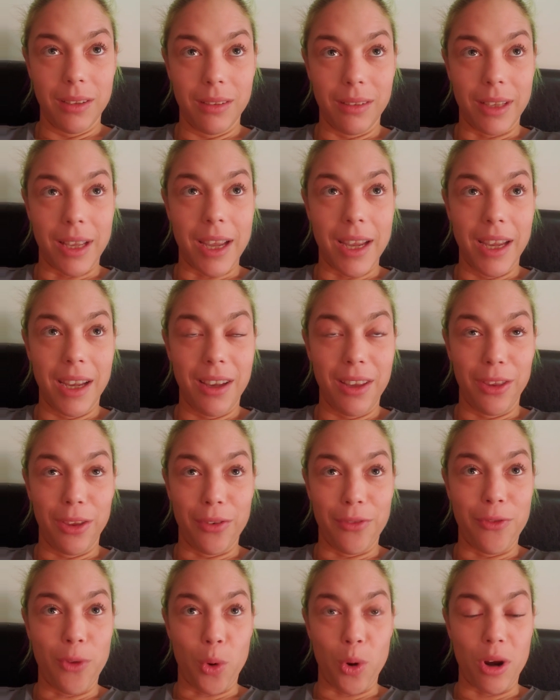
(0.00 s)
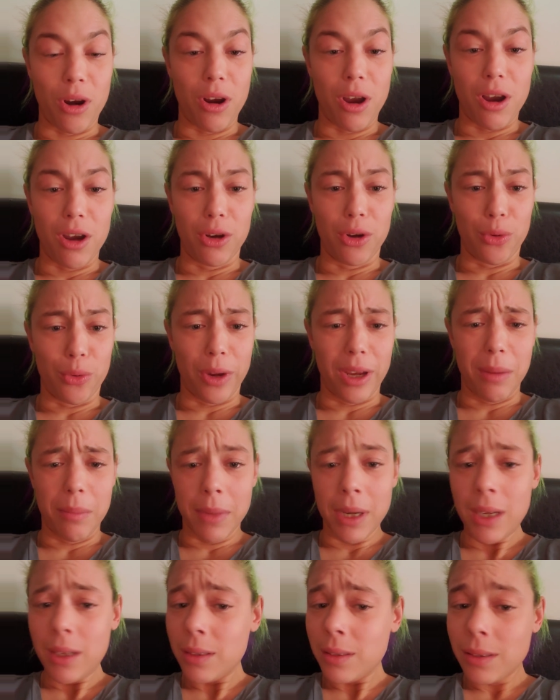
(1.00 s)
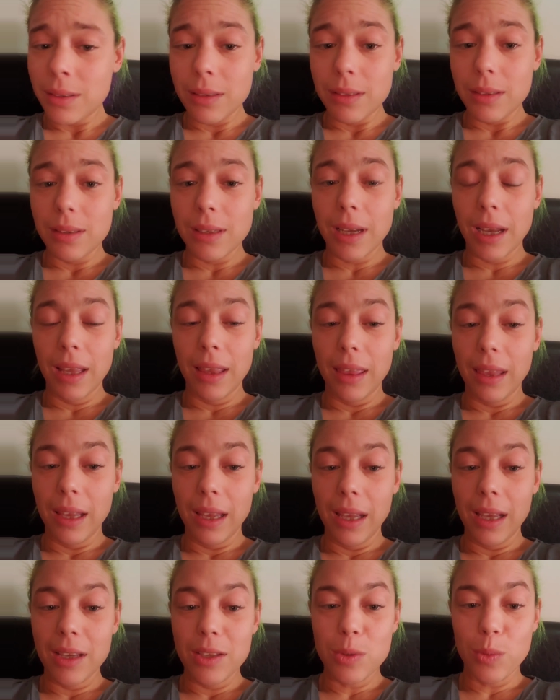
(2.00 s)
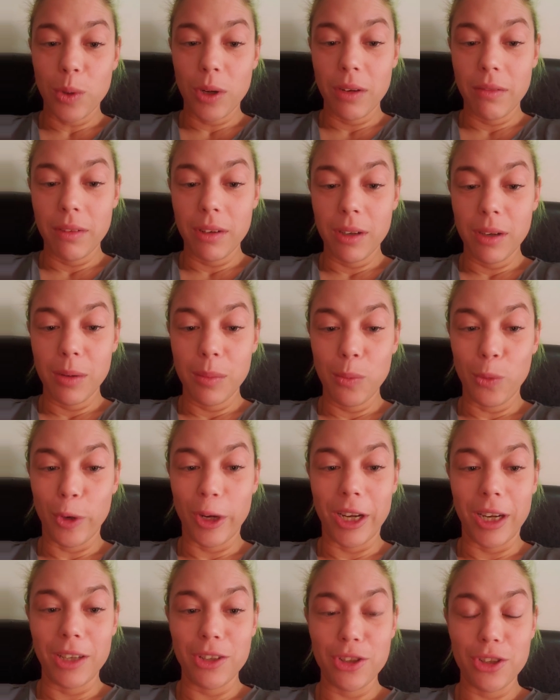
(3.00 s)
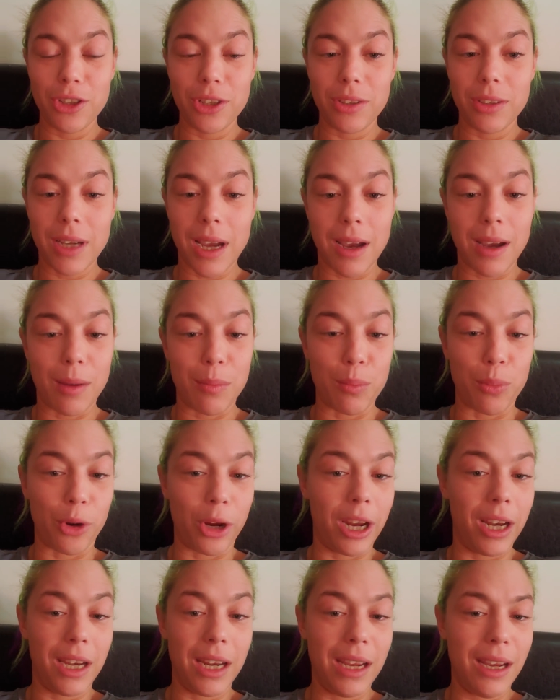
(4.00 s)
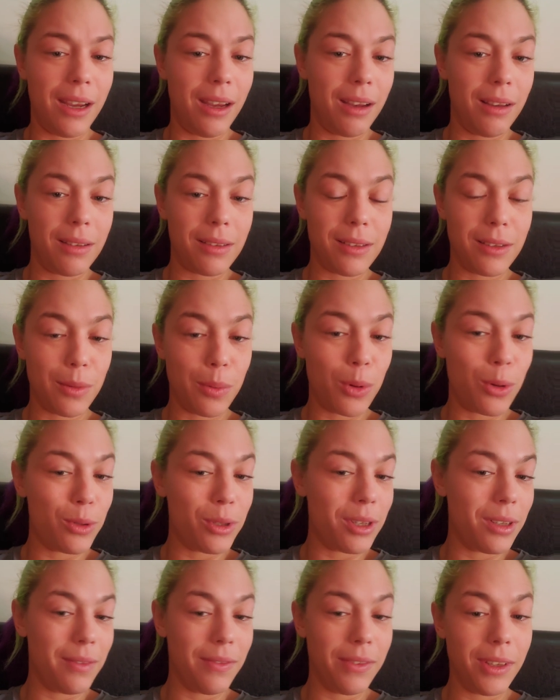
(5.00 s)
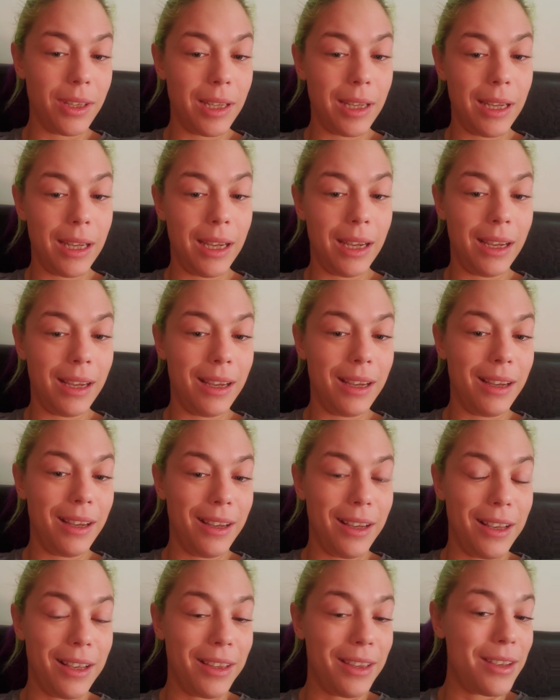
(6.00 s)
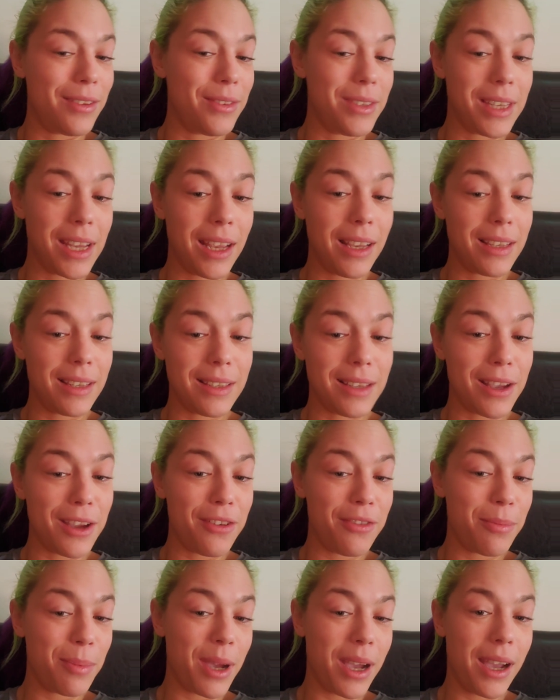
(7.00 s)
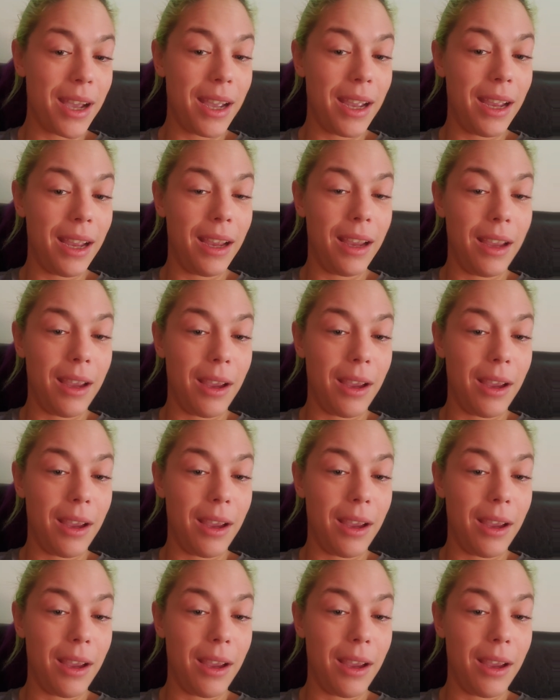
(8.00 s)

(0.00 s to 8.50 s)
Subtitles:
like The Four Agreements, I think is one of them, which Tom Brady supposedly lives his life by.